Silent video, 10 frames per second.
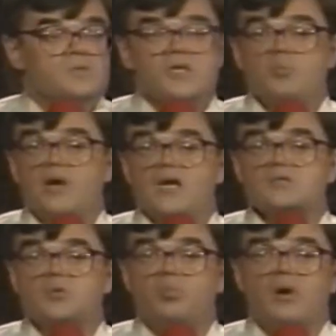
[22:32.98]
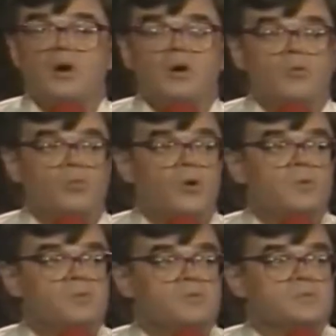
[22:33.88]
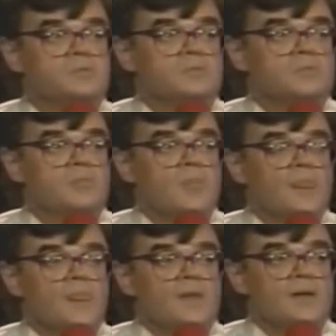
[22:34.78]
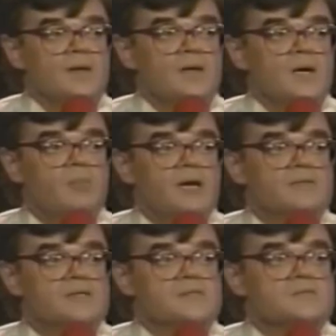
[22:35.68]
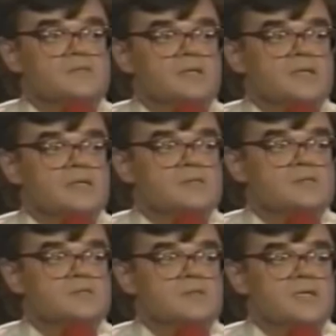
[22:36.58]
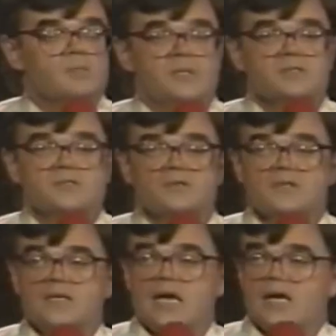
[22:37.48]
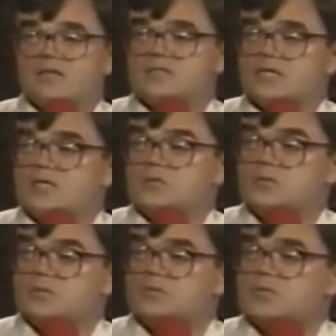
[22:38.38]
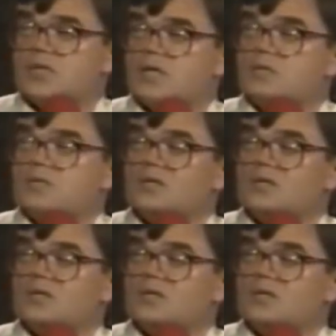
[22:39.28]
The Apostle Paul wrote about this in his epistle to the Anesthesians, that